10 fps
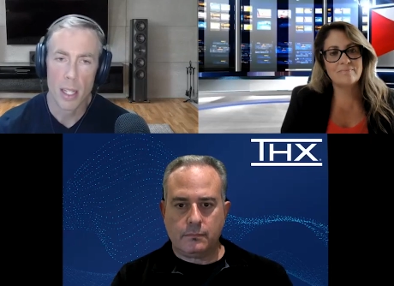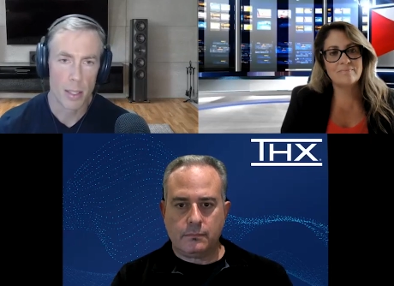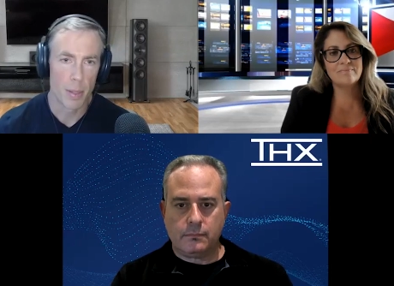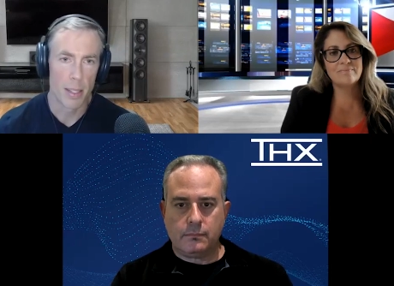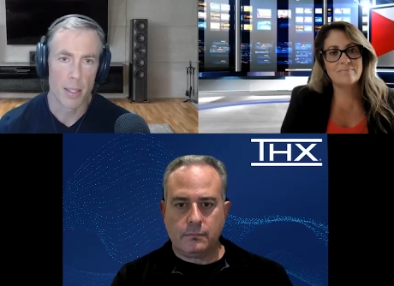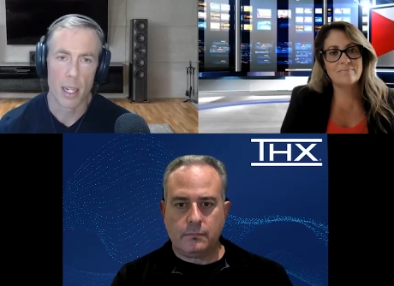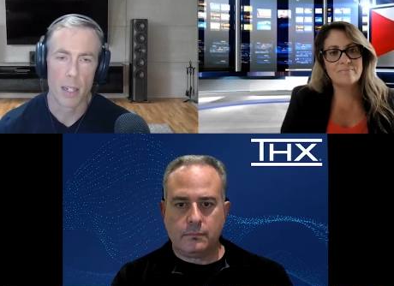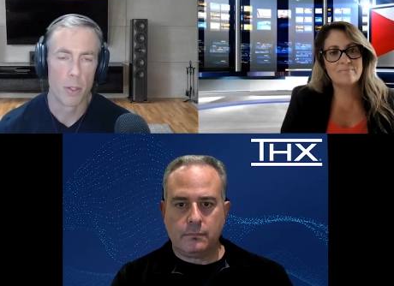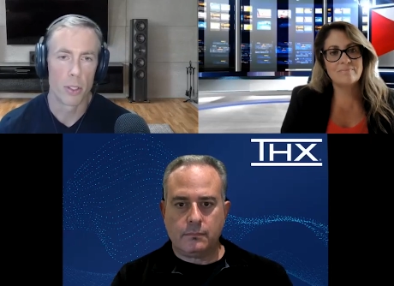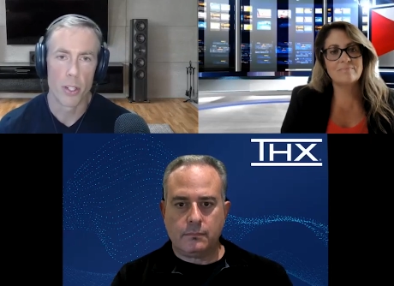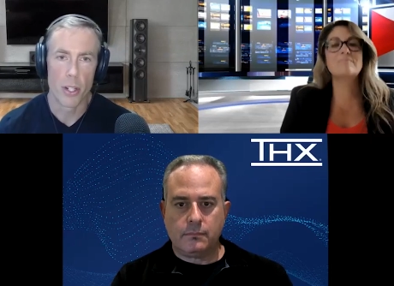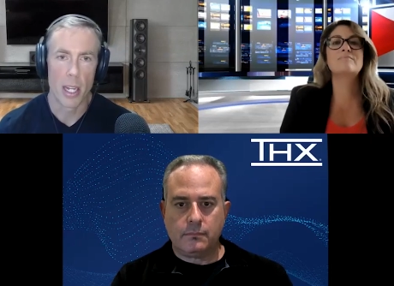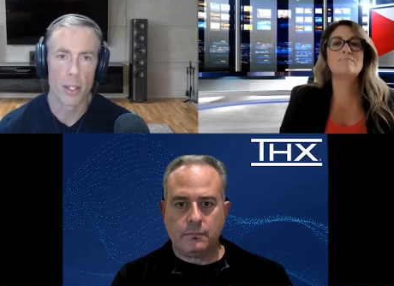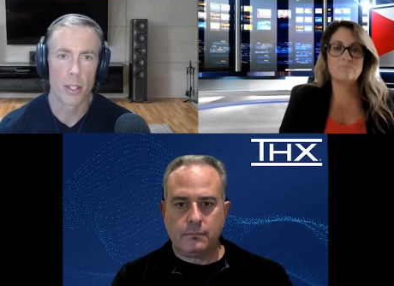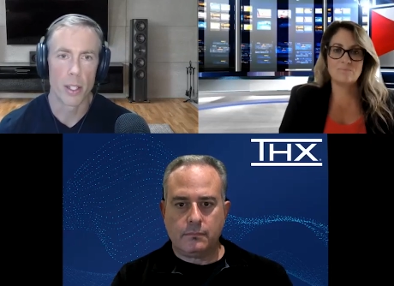Speaker 1: That's that's higher voltage and
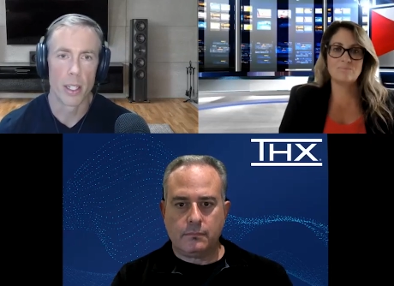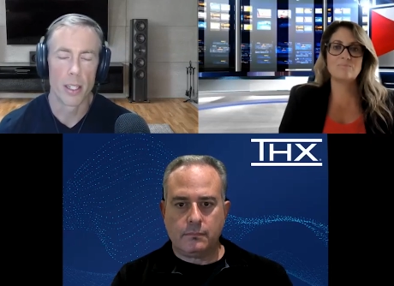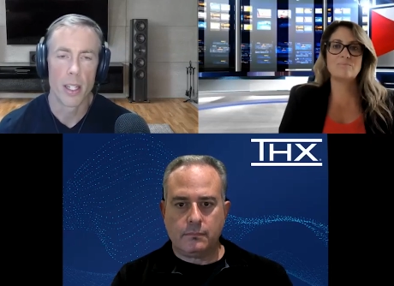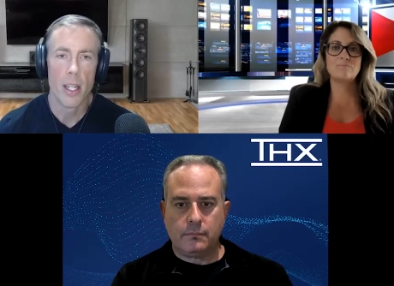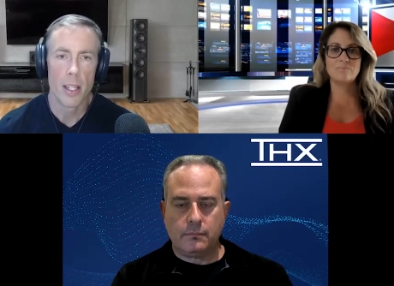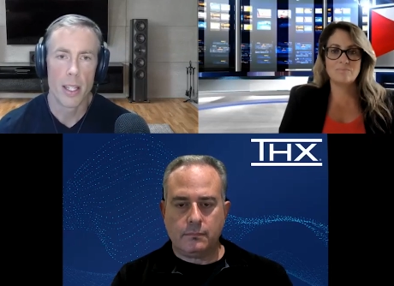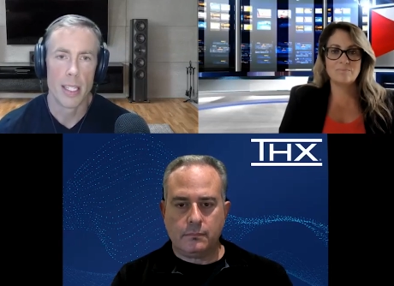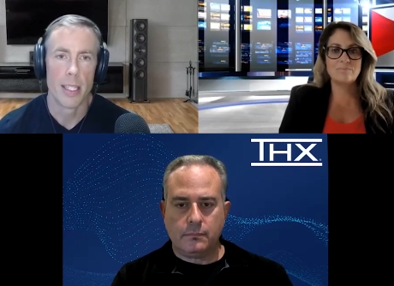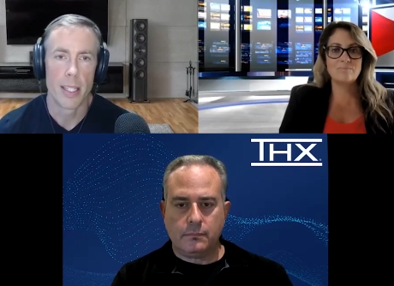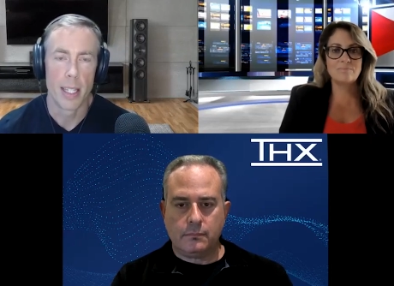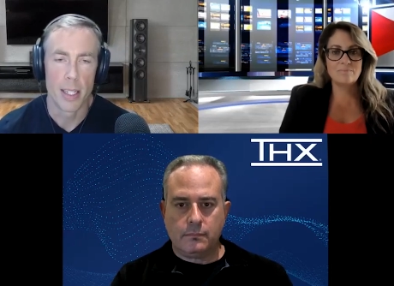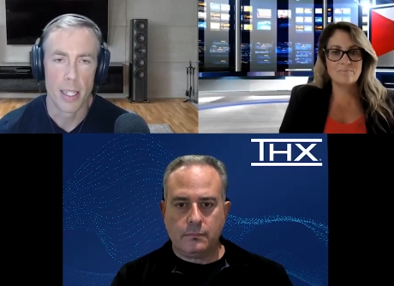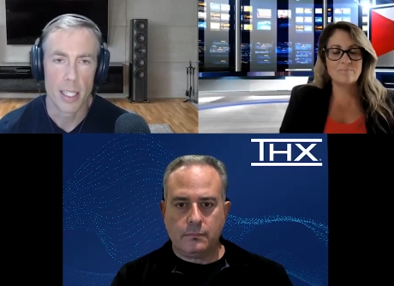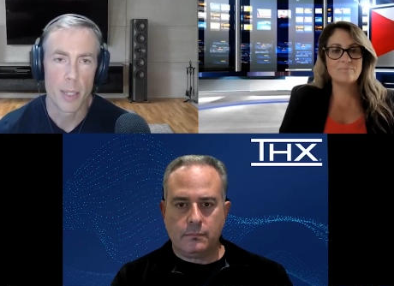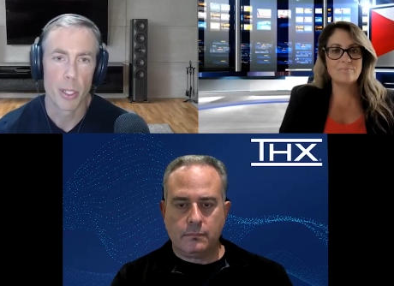higher current than
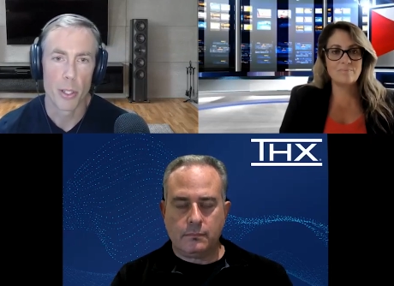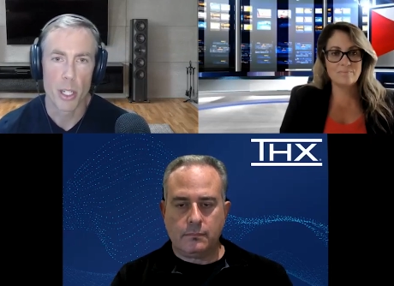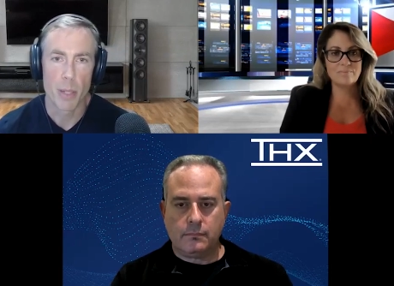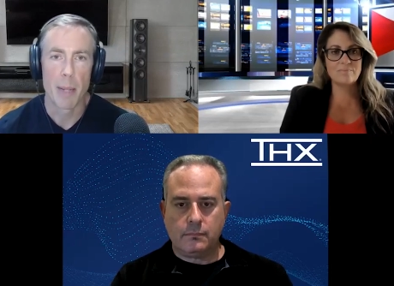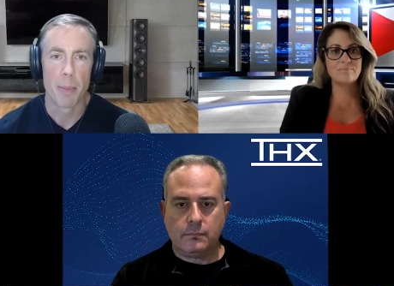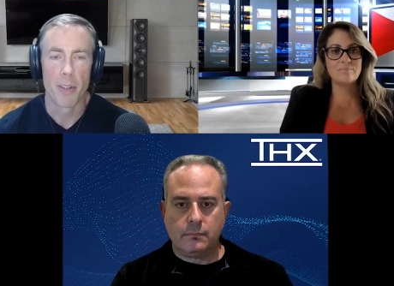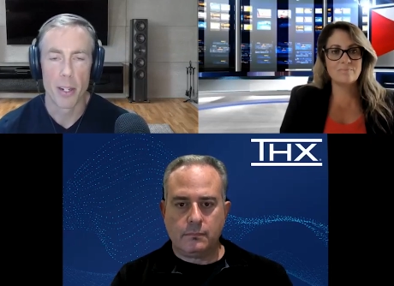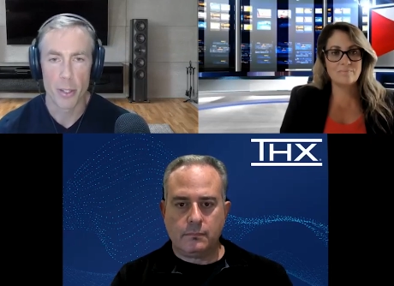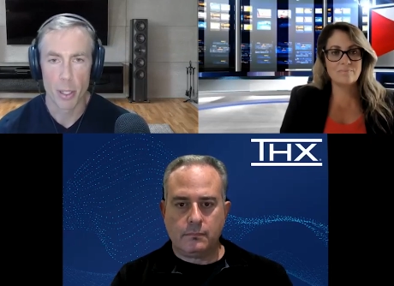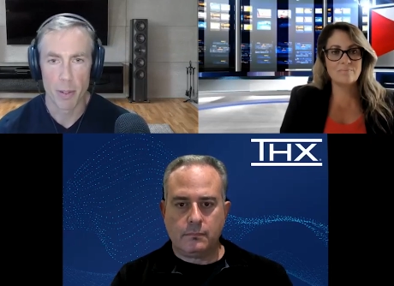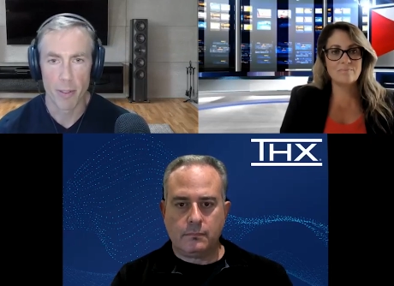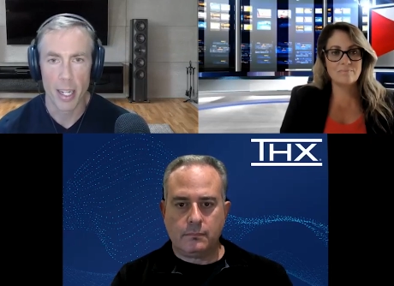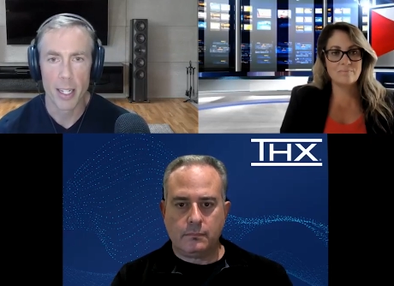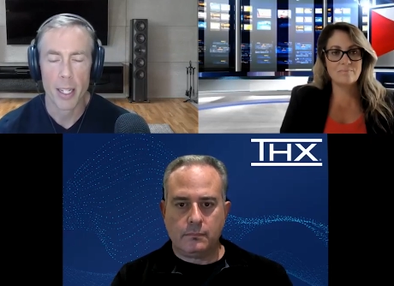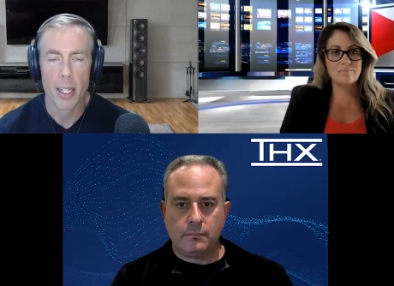than uh, typical chip amplifiers can
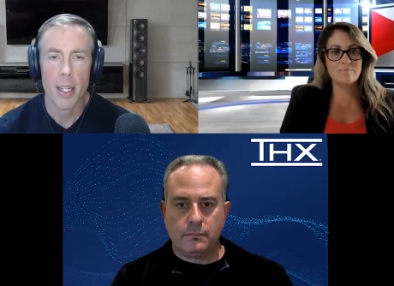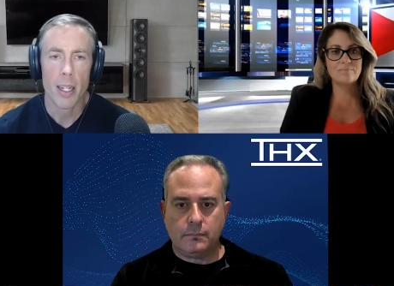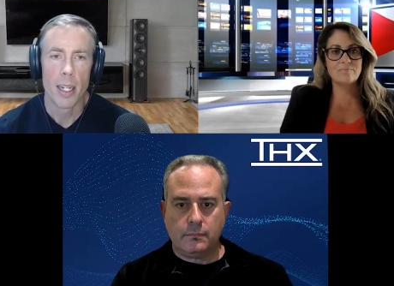provide.